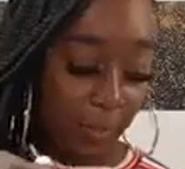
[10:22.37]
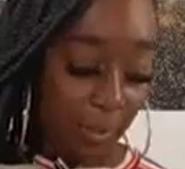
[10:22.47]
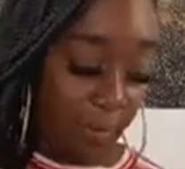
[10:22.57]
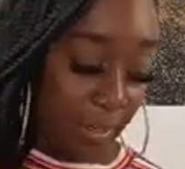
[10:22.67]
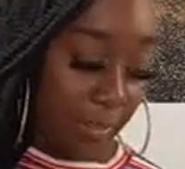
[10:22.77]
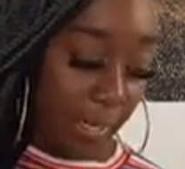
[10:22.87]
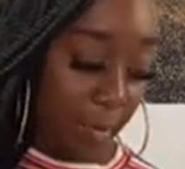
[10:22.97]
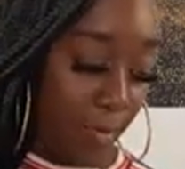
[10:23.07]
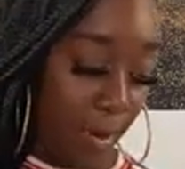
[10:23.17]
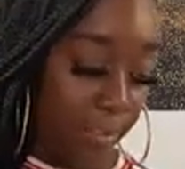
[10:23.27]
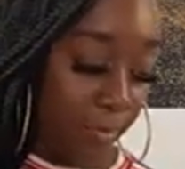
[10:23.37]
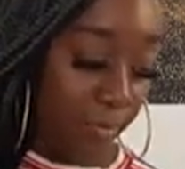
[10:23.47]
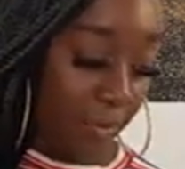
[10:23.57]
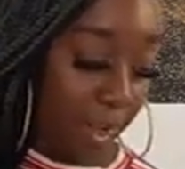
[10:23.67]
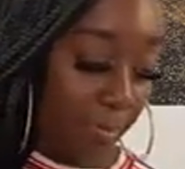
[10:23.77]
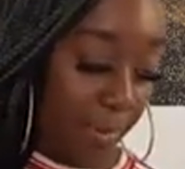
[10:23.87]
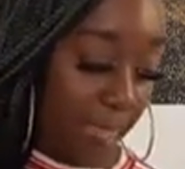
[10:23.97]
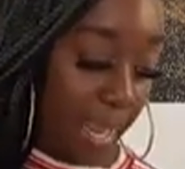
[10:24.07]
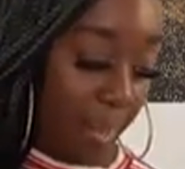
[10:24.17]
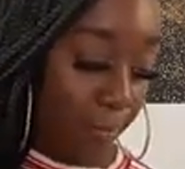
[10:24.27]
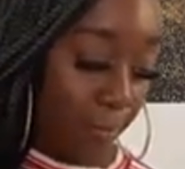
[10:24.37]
If I look at 0.25, I'm going to add